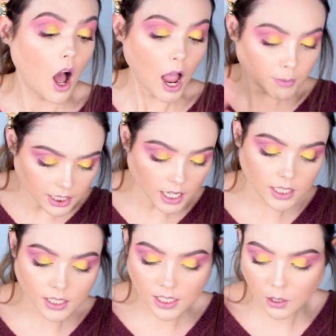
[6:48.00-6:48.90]
I'm
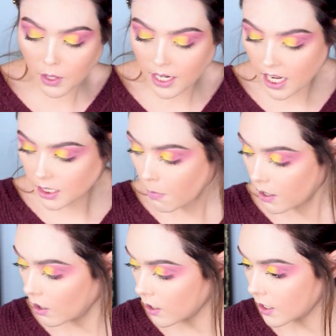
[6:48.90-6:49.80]
excited to see what next
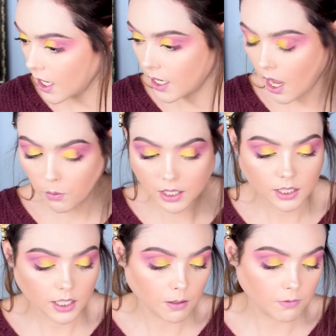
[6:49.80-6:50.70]
month looks like. I want to
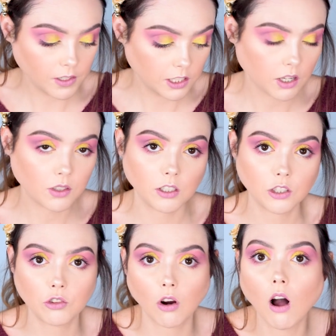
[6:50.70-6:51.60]
see them finish out the year
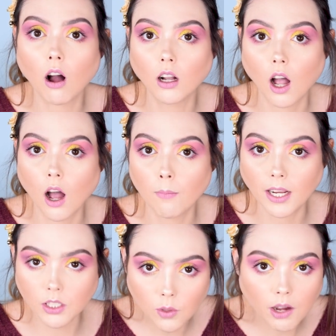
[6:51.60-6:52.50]
strong. Um,
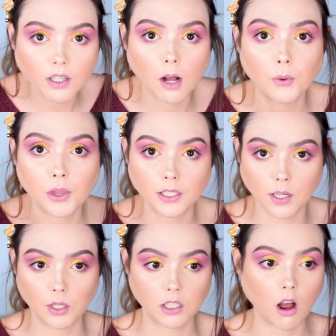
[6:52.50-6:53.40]
I do have a couple things
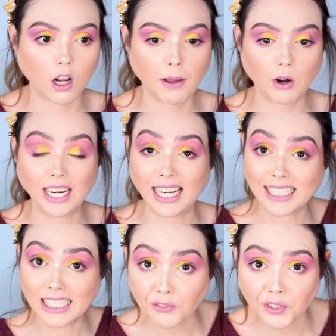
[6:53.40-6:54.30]
I want to talk about in a
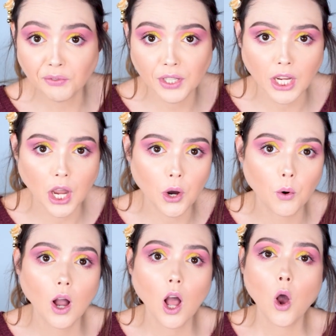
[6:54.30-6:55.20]
different
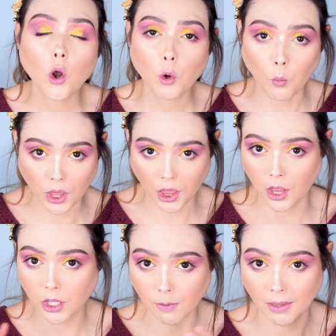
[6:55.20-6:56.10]
video
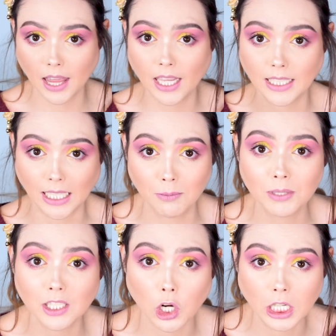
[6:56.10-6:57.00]
with some of the things that
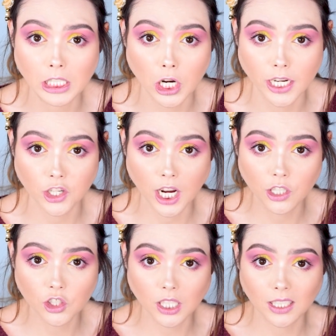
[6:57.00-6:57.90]
Ipsy's already started
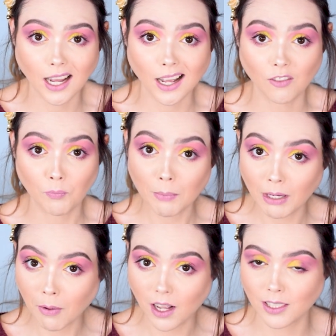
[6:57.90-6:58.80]
changing to kind of
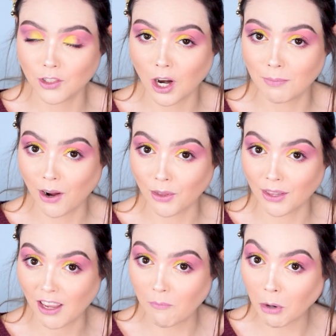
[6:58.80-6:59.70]
mimic BoxyCharm now
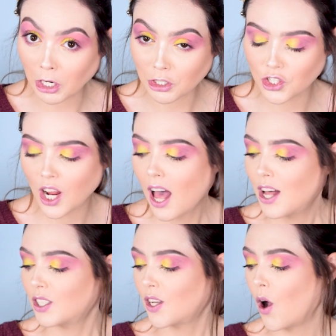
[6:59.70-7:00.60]
that they've merged.
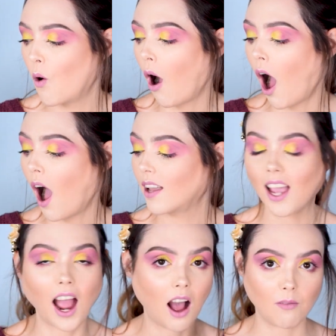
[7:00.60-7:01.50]
So uh,
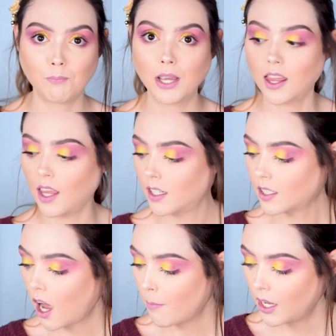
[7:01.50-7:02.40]
yeah, big things
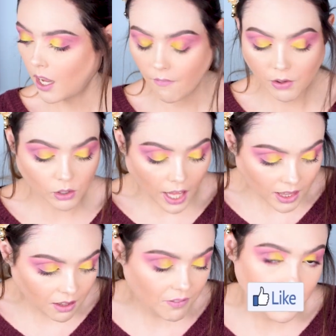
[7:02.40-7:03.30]
coming. If you
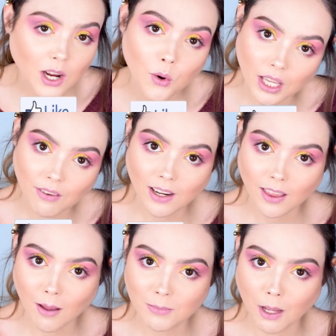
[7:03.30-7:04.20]
like the video, give it a
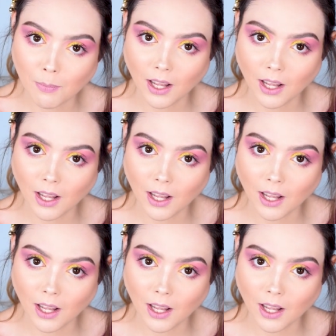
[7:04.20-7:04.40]
thumbs up.